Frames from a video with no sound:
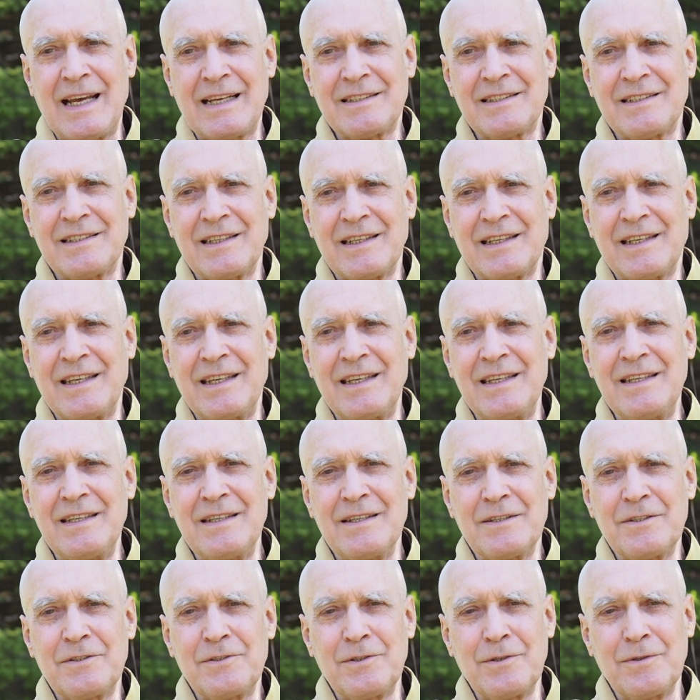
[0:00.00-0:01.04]
the
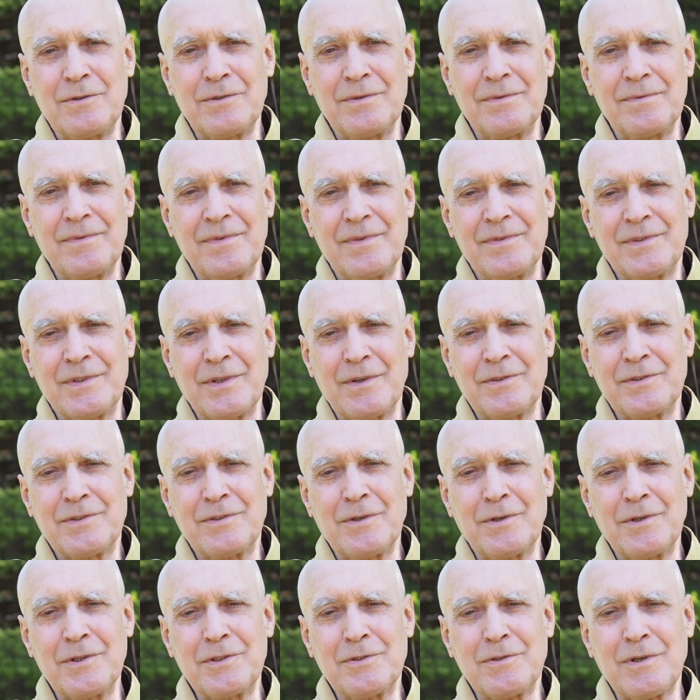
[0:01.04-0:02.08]
key issue. So
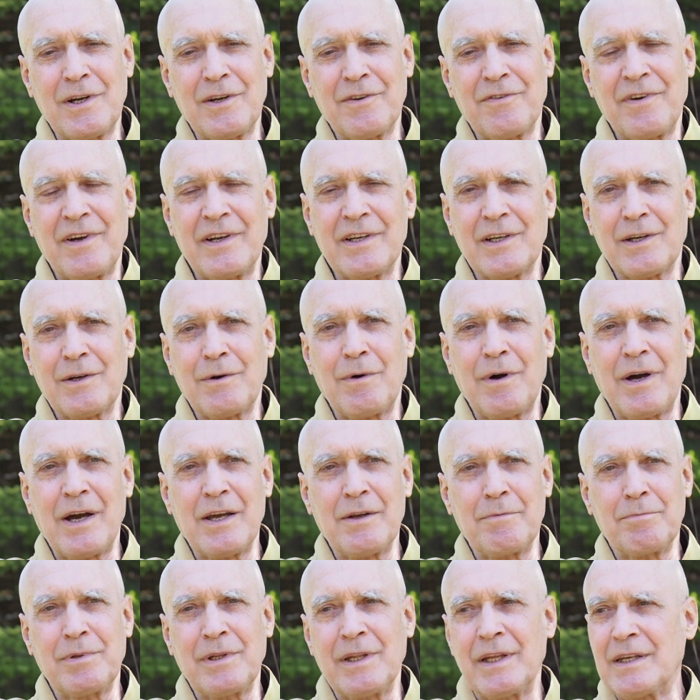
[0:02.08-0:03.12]
always try to find a
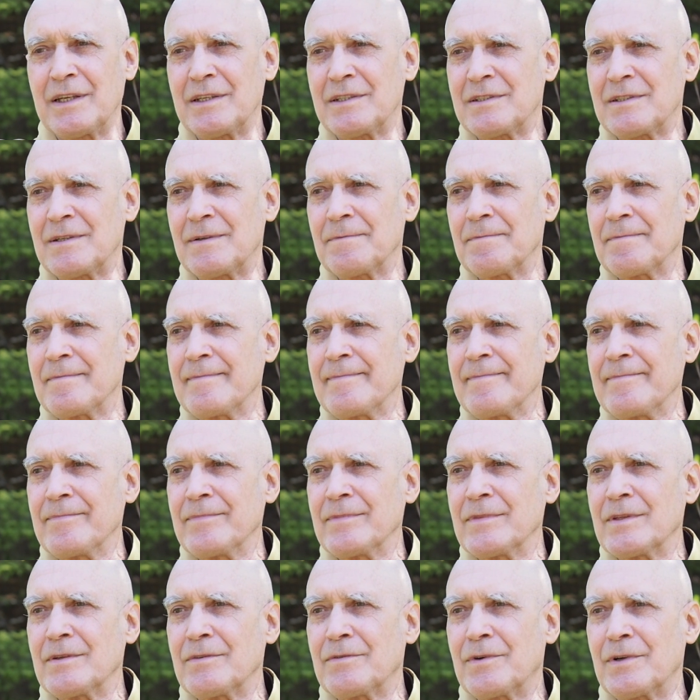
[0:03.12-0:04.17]
quiet place
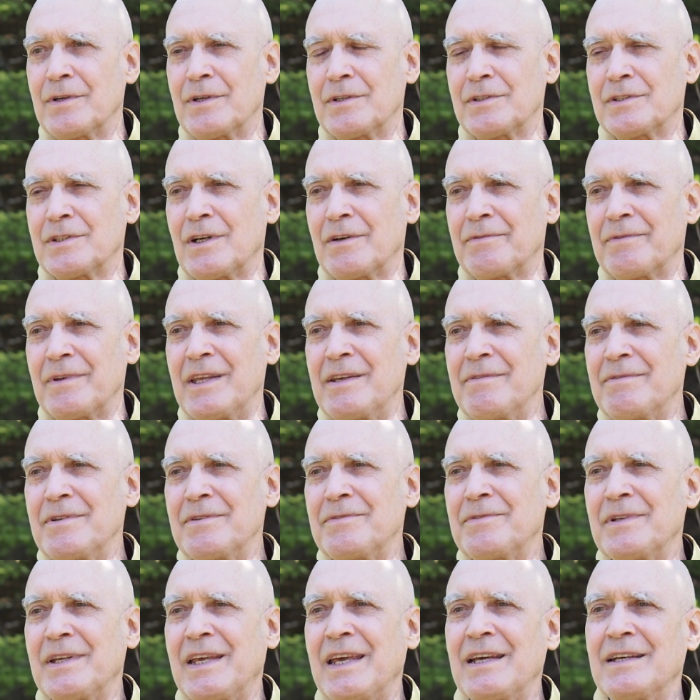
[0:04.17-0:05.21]
for yourself, even
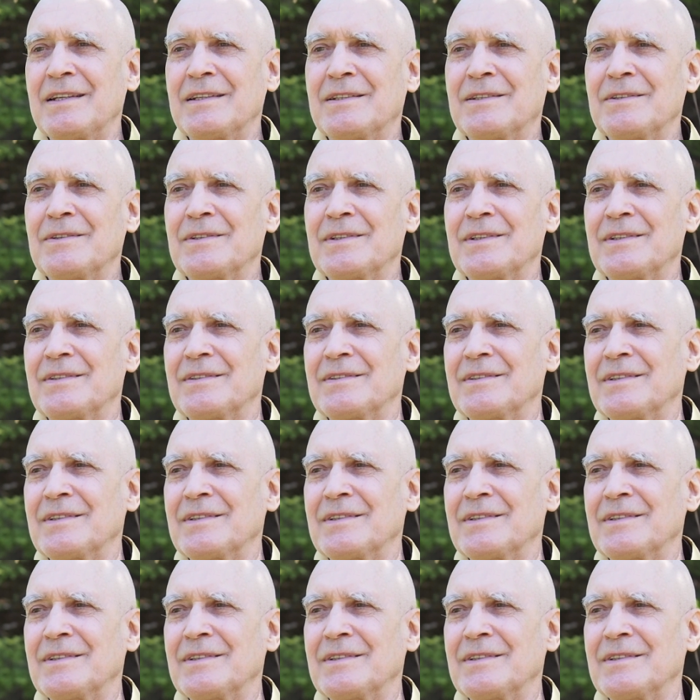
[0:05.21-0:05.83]
if you can't do it.